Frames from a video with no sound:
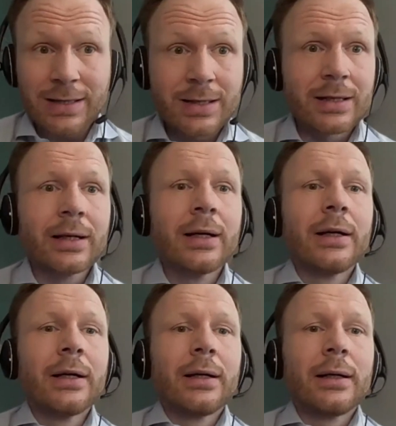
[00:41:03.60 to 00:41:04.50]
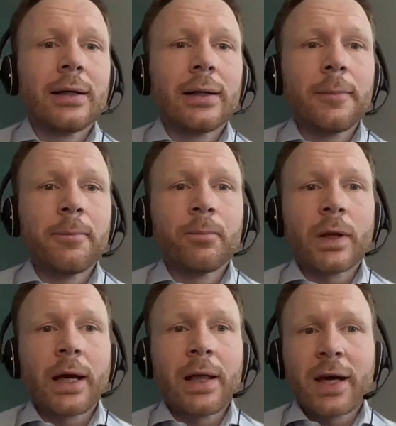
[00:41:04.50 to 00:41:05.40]
in advance.
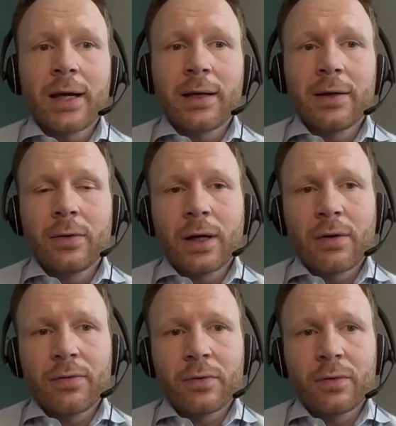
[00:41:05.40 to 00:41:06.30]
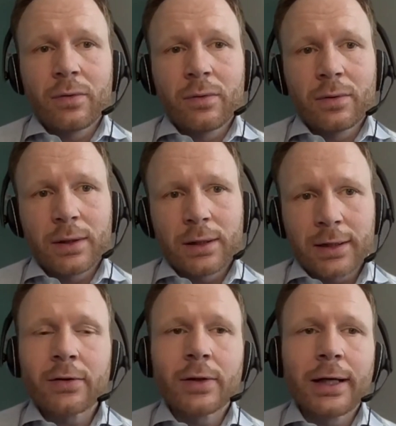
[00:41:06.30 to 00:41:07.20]
And then you have to
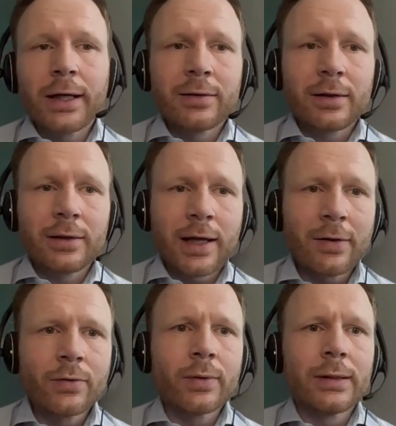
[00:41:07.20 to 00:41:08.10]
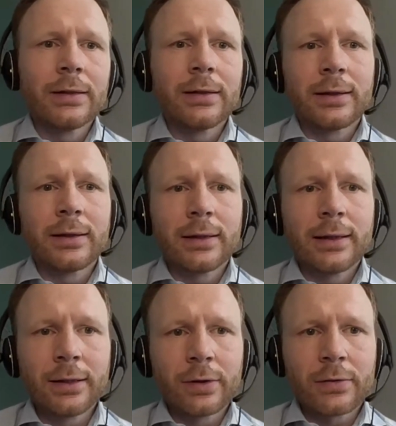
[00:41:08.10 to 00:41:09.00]
calculate an
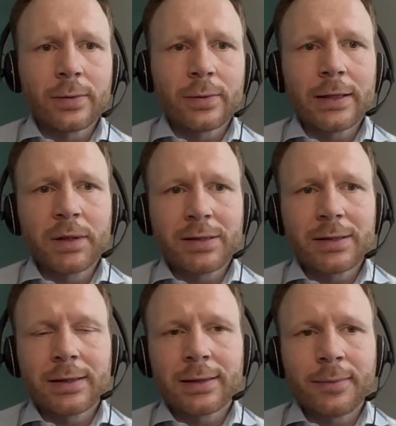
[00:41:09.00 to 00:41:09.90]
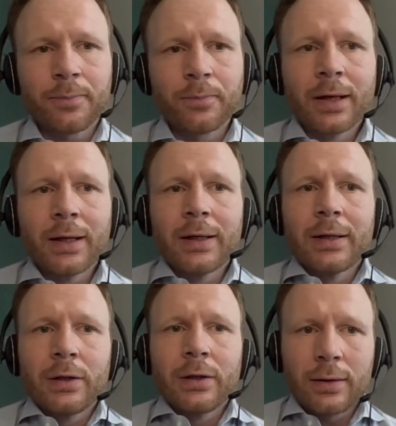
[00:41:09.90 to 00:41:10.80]
annual interest rate. But
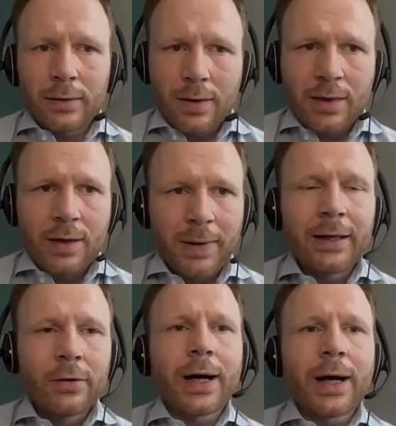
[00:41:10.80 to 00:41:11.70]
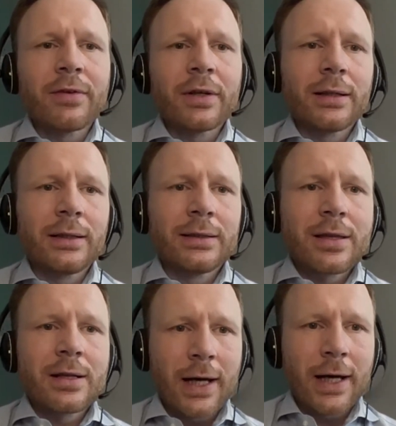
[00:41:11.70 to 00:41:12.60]
the main driver
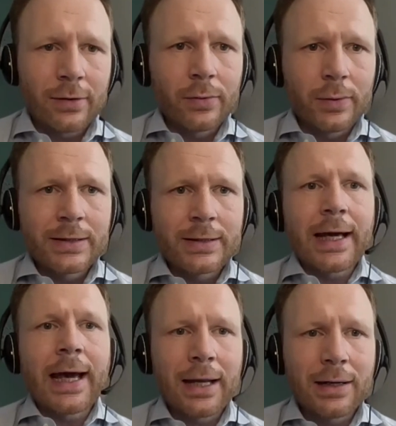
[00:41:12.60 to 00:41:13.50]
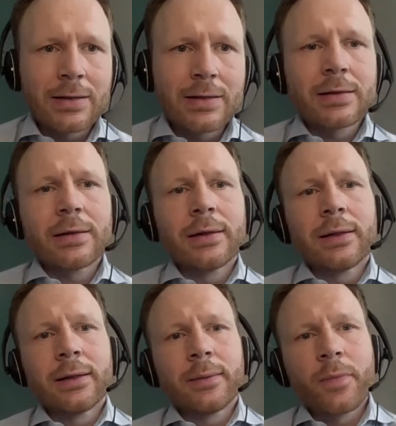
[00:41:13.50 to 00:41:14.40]
is the country risk, and
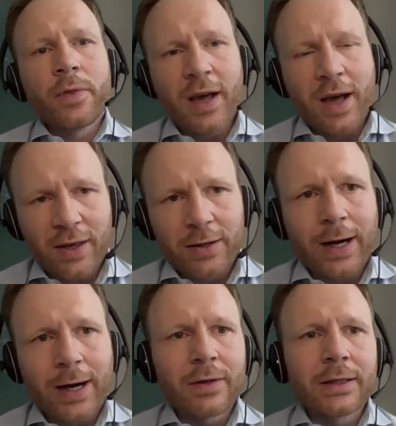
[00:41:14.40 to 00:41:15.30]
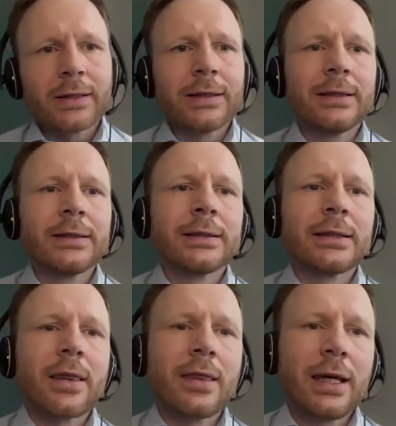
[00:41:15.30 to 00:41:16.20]
the other driver
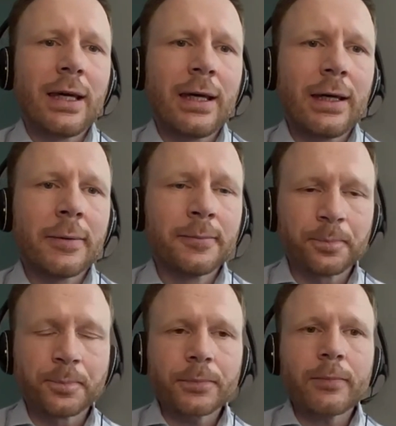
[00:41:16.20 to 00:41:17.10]
is the